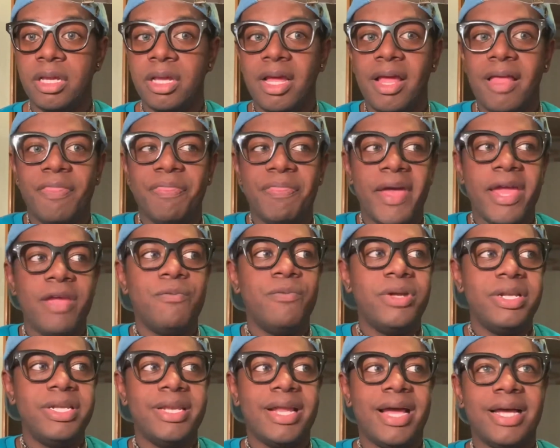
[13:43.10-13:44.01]
They
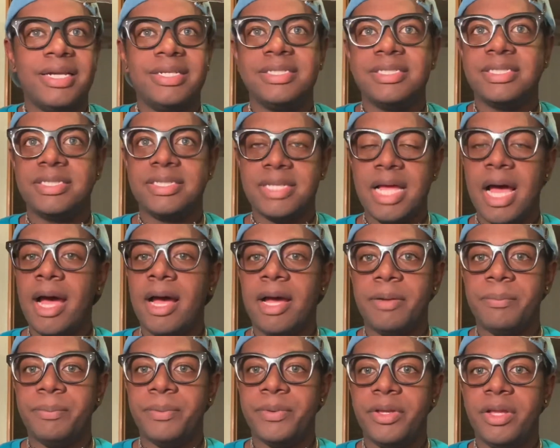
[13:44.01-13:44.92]
would not stop.
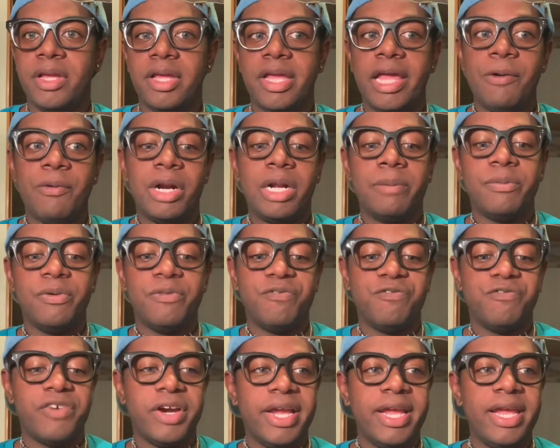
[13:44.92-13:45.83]
And what I'm
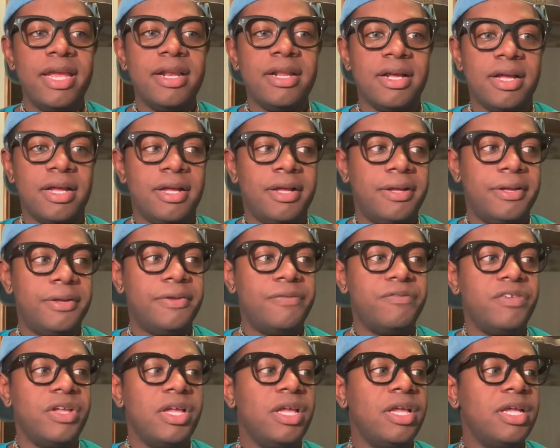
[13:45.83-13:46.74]
afraid of